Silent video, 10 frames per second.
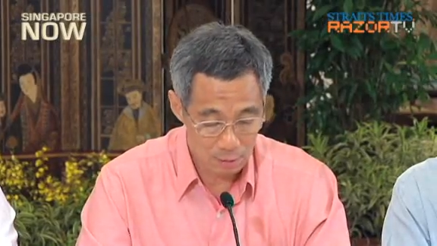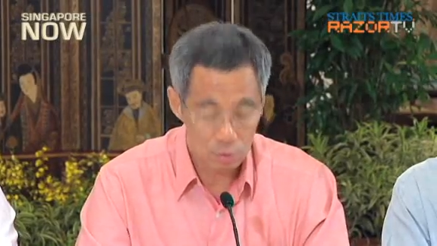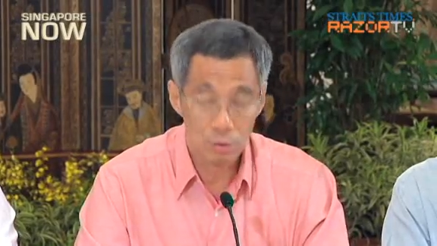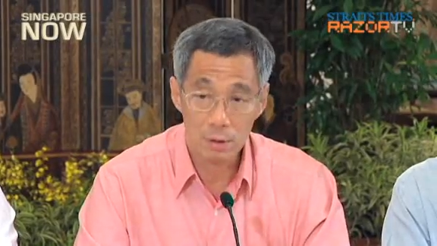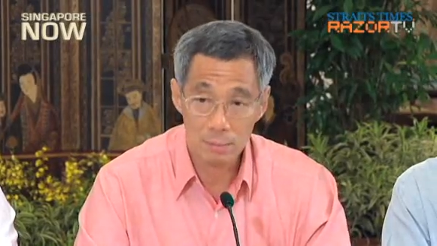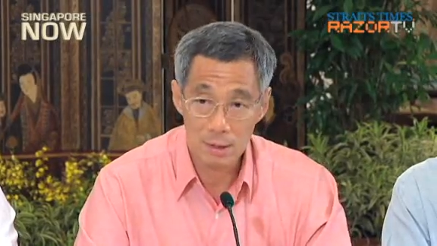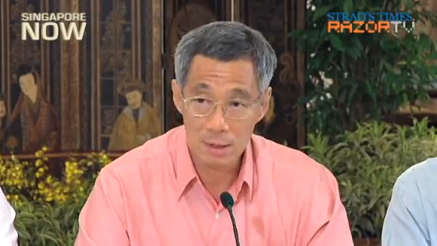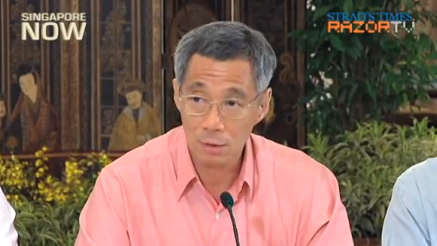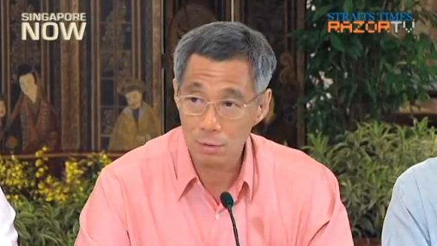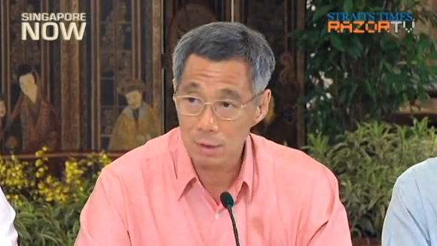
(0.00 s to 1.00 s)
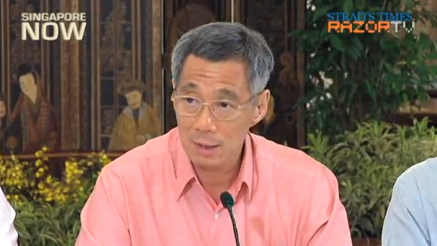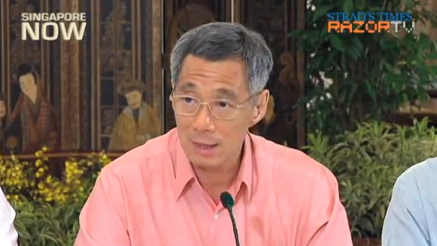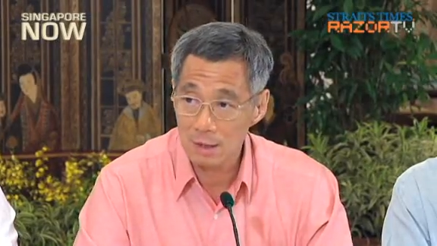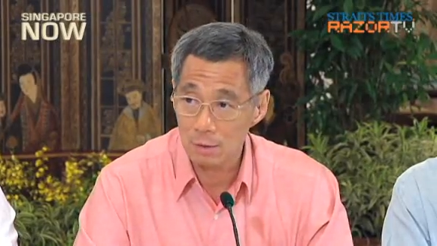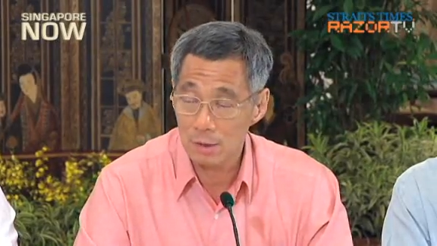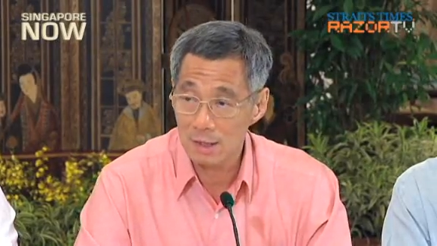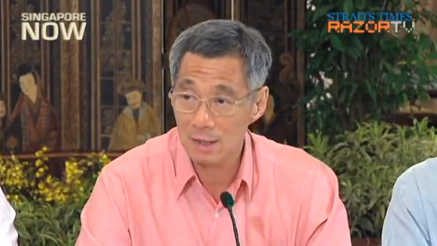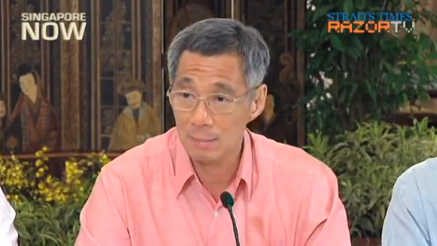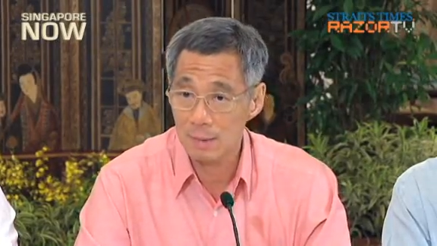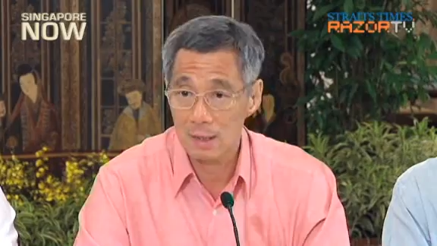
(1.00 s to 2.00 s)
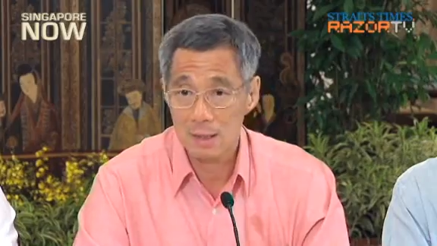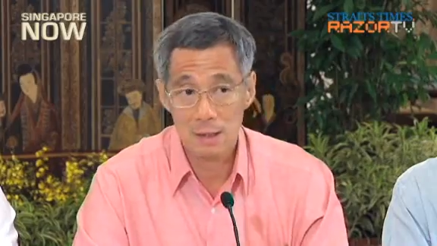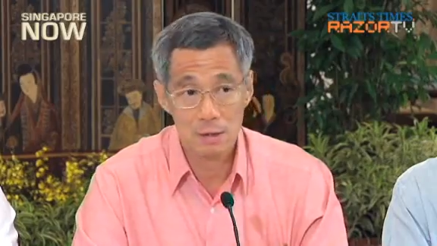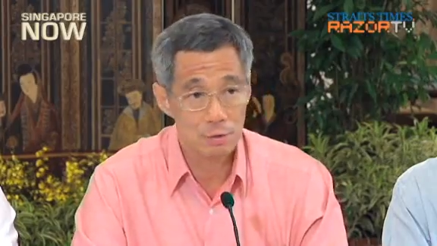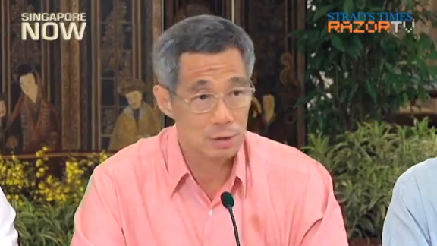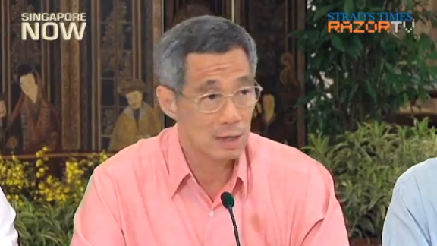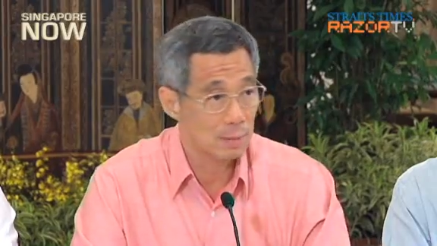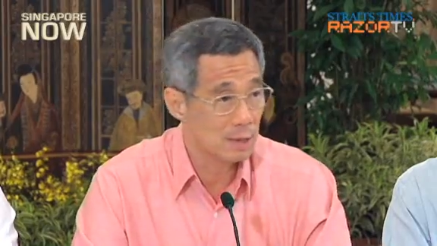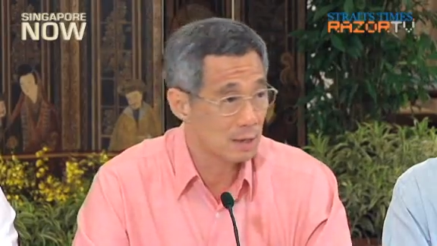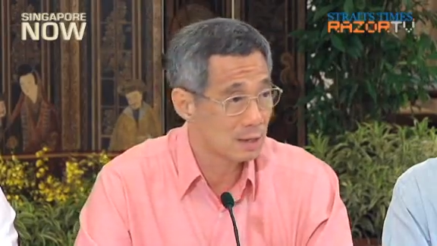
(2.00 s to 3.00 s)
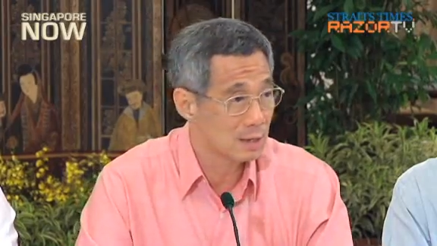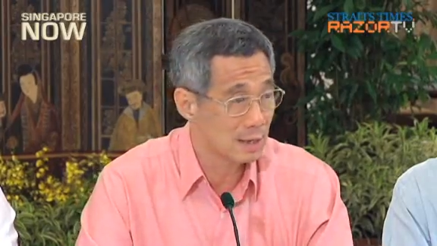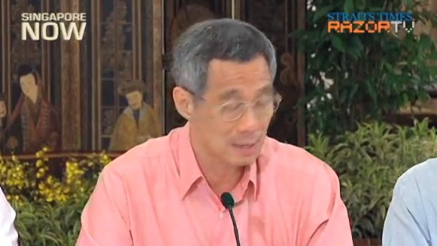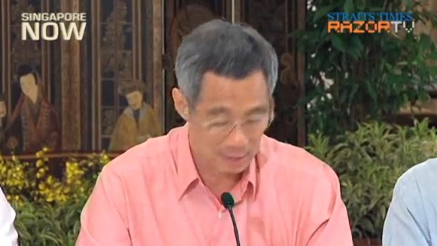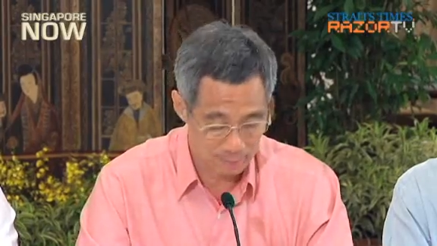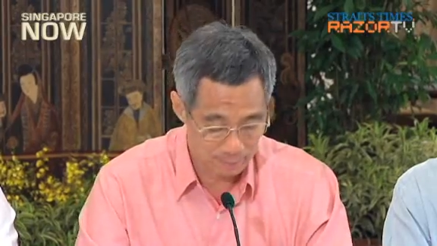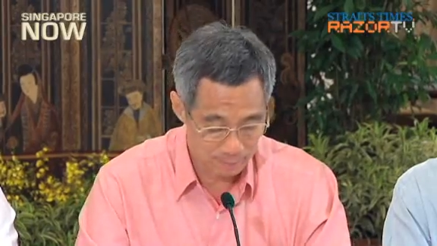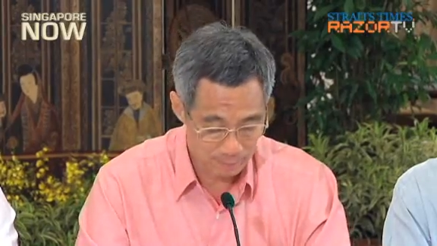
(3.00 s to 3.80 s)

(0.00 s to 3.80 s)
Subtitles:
So in Mr. Goh's case, you're Senior Minister, so is the Emeritus SM.